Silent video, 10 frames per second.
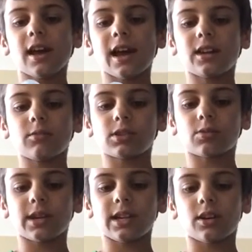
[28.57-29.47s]
And it was
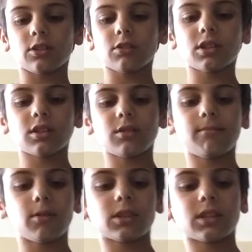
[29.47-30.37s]
$20.
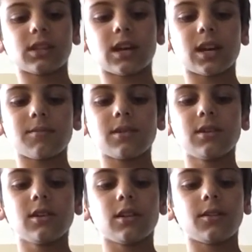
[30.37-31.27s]
Most of the time,
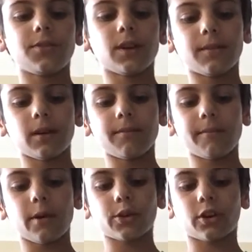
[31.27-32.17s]
the
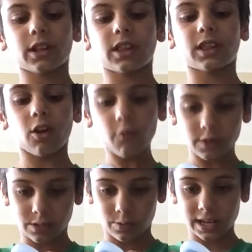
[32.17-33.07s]
mouth guard itself
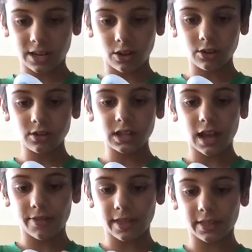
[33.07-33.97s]
was $20,
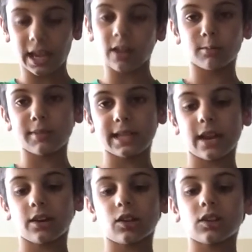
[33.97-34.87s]
and then the case would be
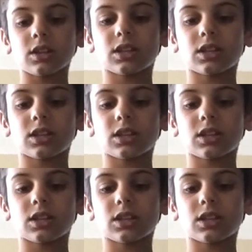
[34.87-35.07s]
$10.